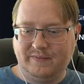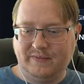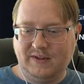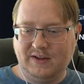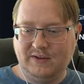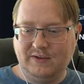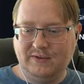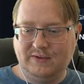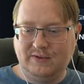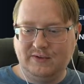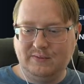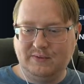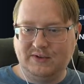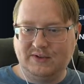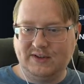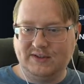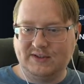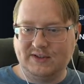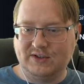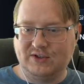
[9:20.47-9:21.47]
YouTube
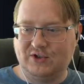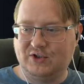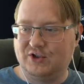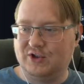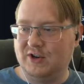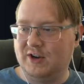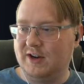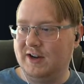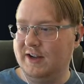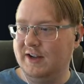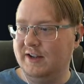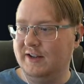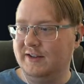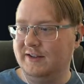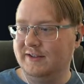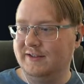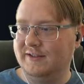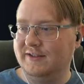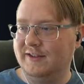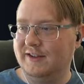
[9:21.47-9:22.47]
just has a
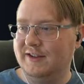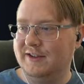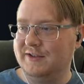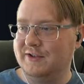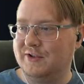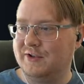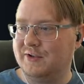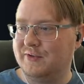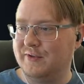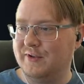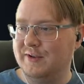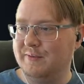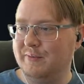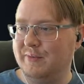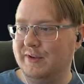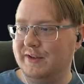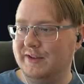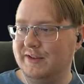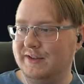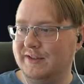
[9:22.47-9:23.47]
giant in-stream
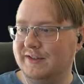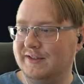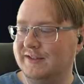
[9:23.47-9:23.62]
button.